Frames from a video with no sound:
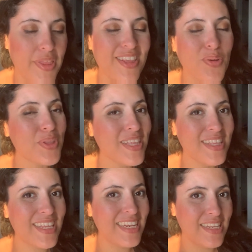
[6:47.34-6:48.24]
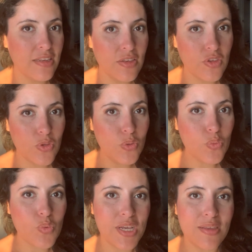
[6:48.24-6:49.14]
The only thing that I didn't
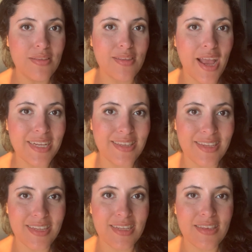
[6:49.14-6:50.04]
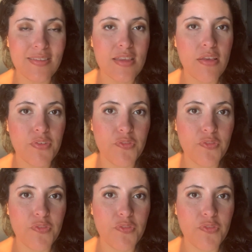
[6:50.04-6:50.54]
do was I didn't